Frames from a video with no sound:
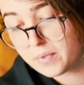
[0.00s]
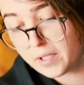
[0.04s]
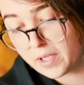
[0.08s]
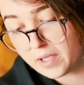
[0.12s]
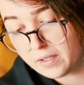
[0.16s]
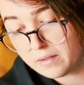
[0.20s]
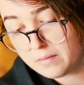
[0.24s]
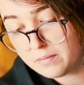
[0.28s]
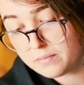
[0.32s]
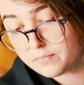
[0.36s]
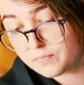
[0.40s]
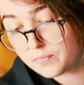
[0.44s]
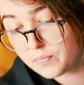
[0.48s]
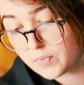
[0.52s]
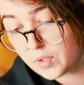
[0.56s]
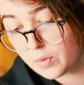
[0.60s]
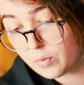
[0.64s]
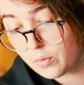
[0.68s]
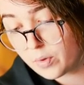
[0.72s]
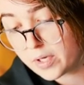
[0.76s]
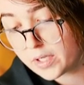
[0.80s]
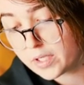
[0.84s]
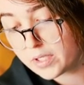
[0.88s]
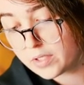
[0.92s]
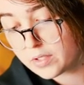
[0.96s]
Yeah,
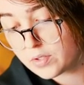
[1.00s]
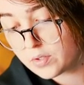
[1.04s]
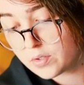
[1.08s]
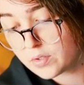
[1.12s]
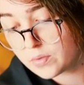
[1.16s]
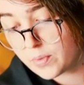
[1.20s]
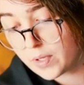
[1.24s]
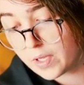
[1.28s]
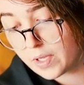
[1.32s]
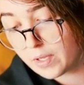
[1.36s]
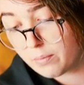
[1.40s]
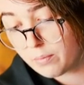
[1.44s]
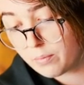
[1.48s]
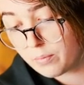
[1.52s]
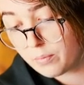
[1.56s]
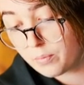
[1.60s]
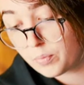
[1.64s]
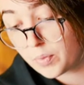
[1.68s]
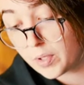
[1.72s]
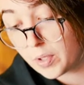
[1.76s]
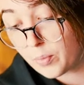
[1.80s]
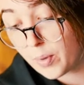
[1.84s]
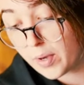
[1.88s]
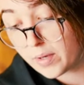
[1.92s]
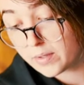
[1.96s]
Work issues may
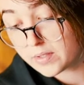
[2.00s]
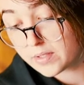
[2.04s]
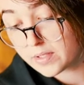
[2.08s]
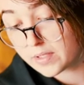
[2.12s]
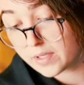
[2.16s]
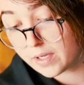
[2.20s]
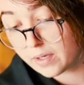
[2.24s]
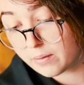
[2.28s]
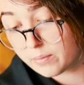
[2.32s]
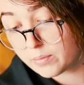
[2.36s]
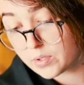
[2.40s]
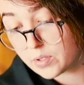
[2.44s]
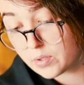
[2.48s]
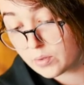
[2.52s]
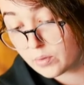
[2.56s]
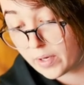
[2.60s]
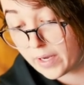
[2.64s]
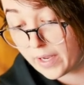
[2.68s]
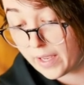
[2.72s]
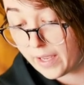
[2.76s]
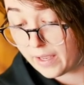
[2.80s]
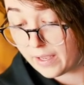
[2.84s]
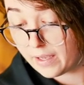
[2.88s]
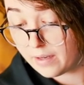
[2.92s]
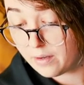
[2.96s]
be about to come to a
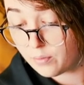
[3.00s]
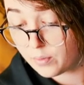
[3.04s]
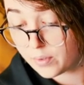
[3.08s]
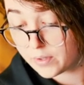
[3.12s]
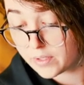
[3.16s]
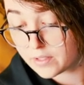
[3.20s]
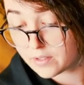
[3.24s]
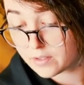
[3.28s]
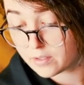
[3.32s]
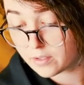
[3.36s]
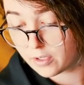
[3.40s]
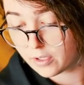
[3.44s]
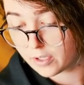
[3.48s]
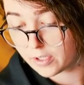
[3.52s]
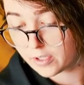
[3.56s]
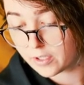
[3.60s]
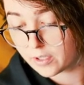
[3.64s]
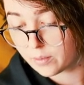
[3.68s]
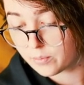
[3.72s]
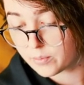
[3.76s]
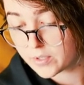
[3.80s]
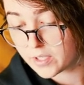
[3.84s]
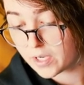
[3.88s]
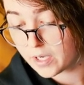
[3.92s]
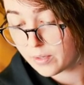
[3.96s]
head when this card
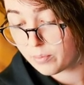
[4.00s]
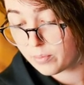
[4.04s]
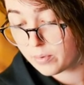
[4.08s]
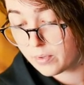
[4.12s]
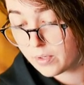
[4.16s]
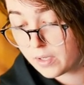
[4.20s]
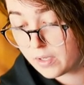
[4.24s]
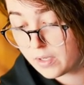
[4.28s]
comes up.